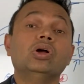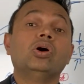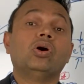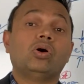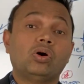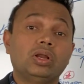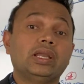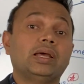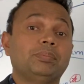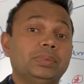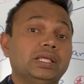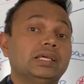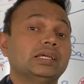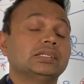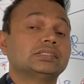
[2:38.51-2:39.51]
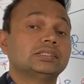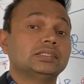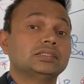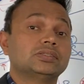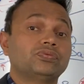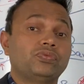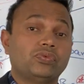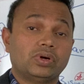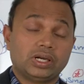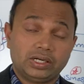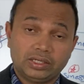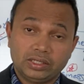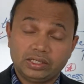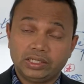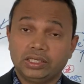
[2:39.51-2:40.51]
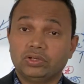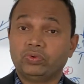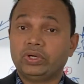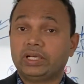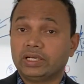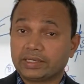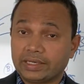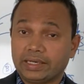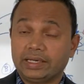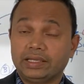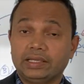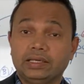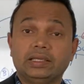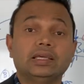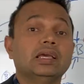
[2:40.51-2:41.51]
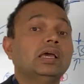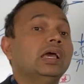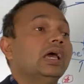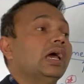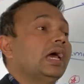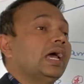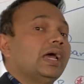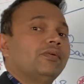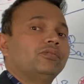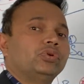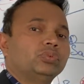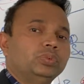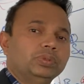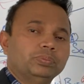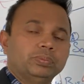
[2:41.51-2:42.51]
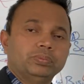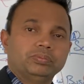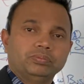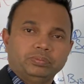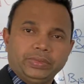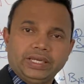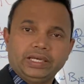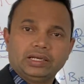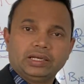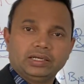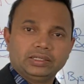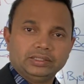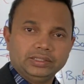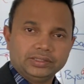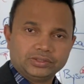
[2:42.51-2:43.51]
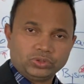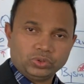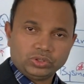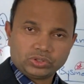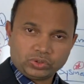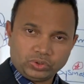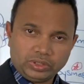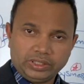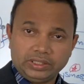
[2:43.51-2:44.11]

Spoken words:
All applications under innovator category have to be made under these rules only.